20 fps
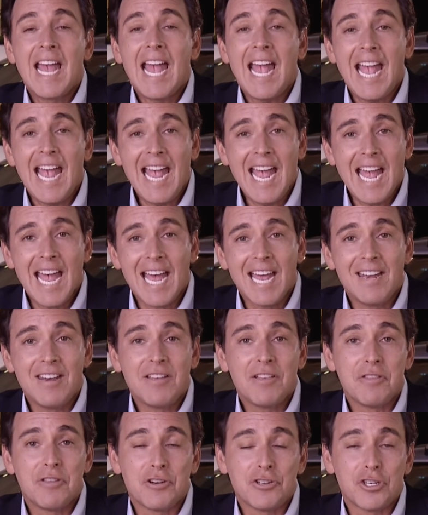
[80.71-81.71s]
and
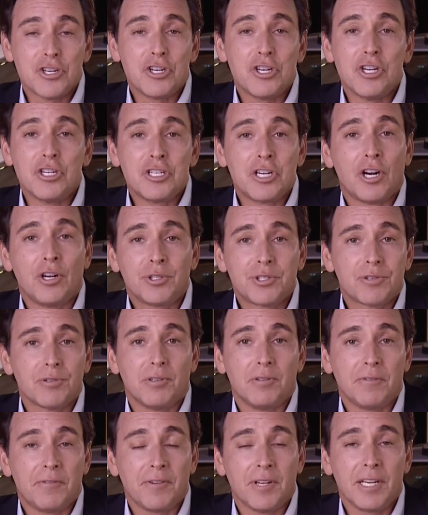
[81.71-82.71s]
there's a good
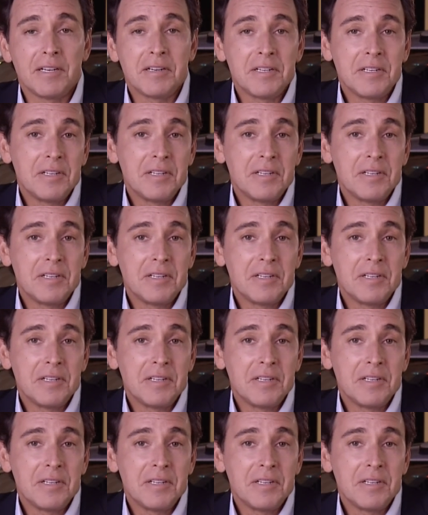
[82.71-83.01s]
cultural fit